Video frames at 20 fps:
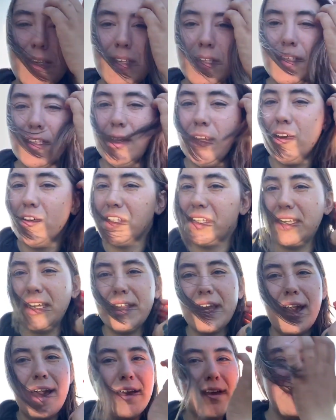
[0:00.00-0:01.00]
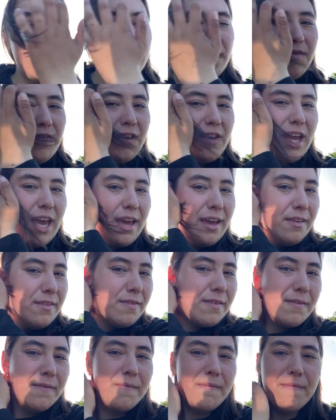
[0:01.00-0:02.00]
So you'll see that in a few
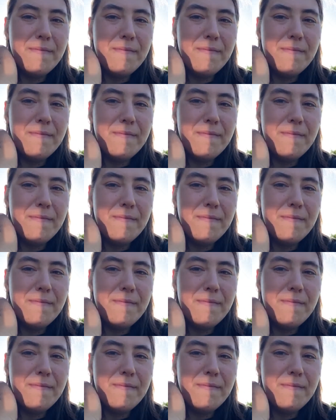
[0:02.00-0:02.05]
days.